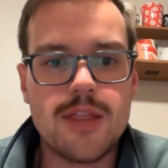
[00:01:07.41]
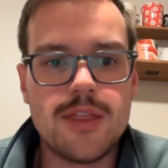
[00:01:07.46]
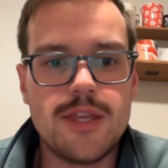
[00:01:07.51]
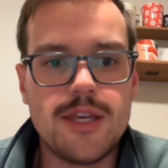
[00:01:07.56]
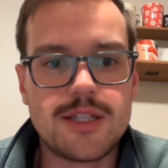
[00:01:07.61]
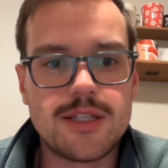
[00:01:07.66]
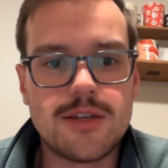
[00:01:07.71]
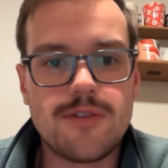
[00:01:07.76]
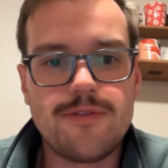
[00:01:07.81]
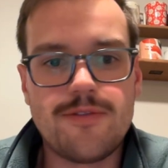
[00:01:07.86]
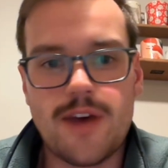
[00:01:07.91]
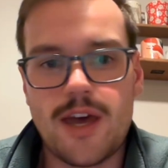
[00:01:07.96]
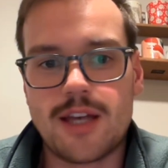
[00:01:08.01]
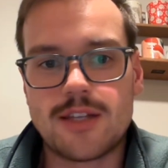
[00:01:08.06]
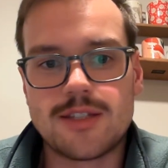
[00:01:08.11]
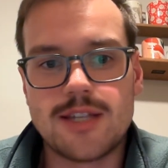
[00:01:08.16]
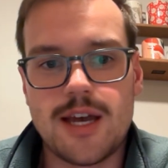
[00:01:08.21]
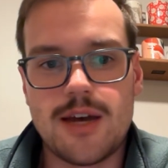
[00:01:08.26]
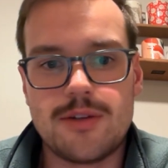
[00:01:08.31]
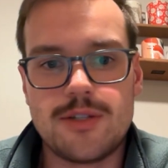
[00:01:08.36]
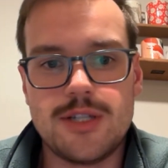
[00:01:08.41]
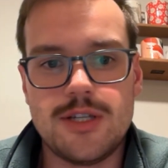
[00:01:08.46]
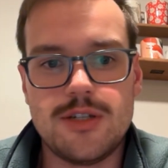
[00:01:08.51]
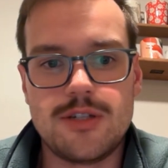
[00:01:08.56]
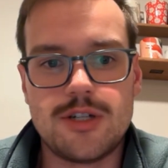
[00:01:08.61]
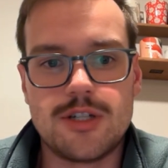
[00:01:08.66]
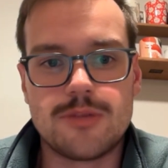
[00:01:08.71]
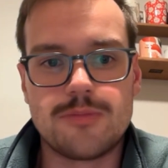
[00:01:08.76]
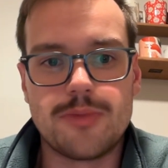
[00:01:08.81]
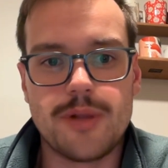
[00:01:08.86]
This affects how
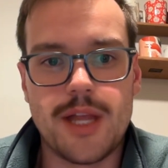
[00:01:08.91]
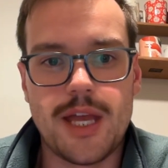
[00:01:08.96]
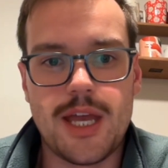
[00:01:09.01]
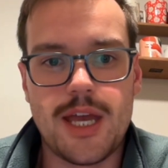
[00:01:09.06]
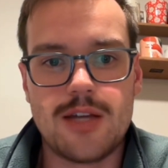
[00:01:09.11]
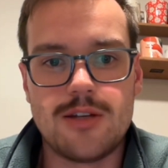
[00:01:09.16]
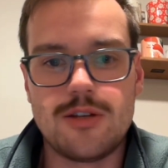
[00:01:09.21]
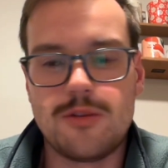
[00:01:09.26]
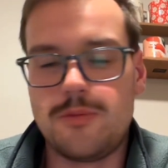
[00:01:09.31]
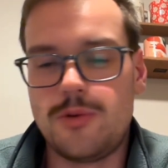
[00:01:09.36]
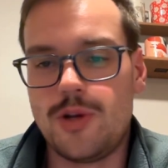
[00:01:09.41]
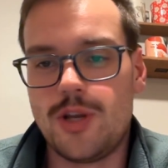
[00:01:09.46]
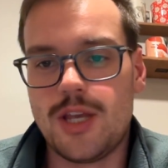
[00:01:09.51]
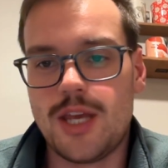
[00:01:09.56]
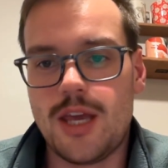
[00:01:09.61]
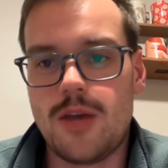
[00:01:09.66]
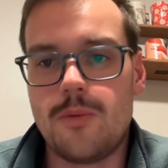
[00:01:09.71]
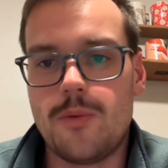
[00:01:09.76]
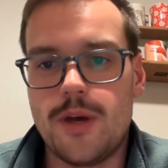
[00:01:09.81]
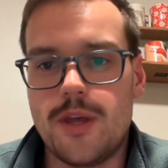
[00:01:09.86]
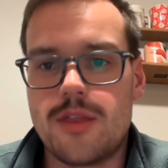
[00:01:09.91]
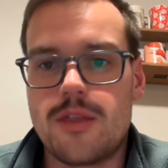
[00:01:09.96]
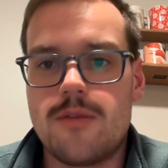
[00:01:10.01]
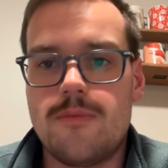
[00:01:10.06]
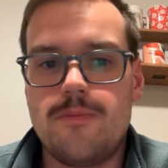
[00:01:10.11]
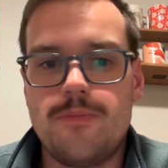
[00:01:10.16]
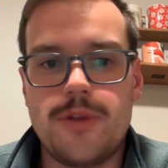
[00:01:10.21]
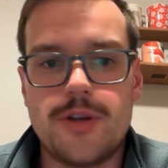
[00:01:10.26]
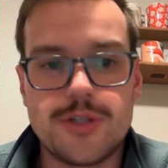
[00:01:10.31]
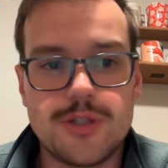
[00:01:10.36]
teachers plan to communicate with
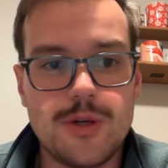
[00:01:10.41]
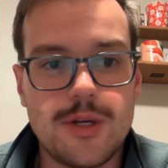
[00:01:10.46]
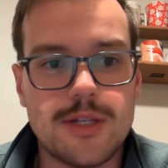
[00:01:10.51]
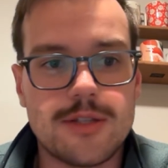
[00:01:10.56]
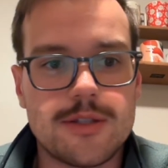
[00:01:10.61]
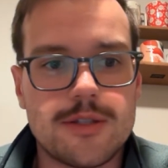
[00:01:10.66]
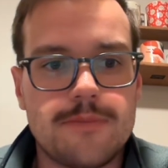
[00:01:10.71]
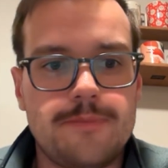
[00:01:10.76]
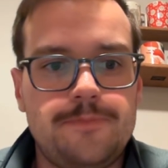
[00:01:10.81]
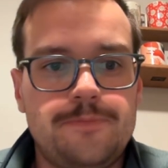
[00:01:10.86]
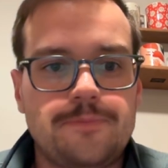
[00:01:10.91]
their students.